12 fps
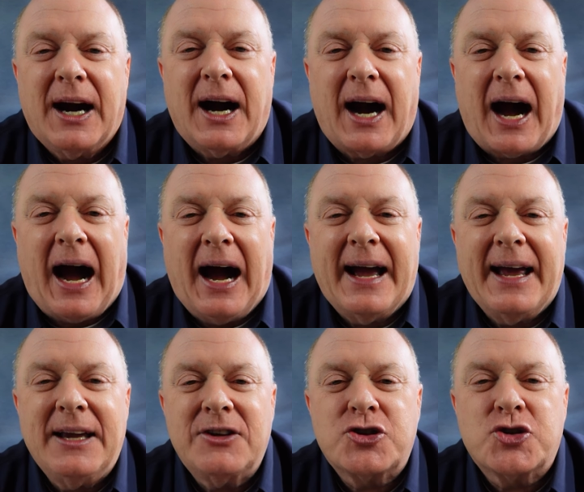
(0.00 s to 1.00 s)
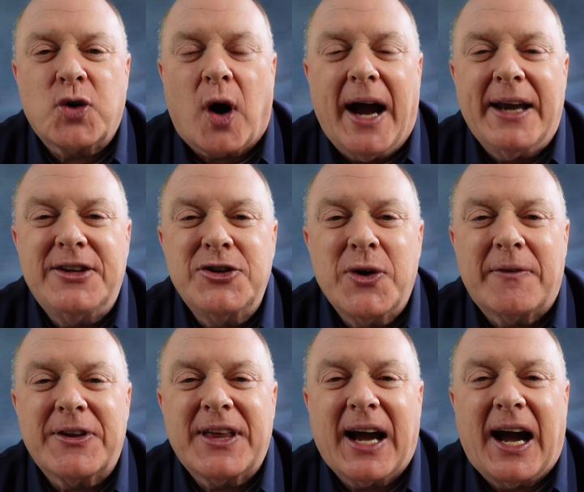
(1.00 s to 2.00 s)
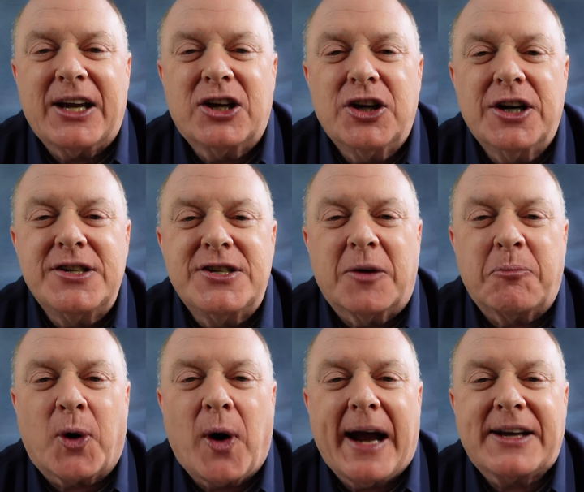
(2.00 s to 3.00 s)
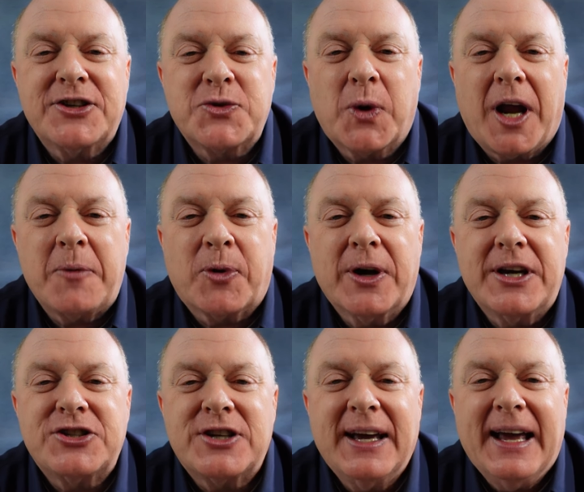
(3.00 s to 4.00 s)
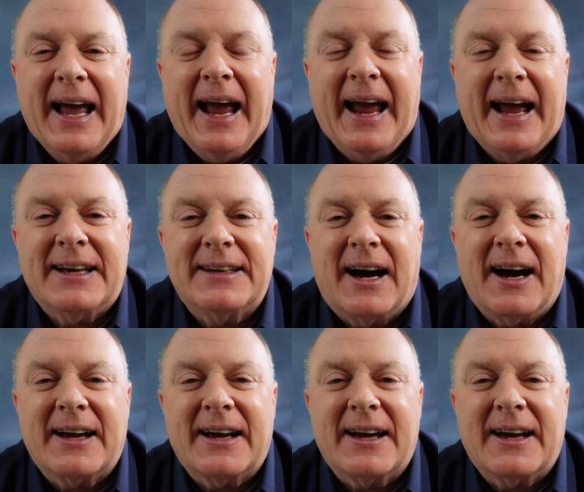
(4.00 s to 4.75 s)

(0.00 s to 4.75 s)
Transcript: I tried to do everything I could to practice what I preached and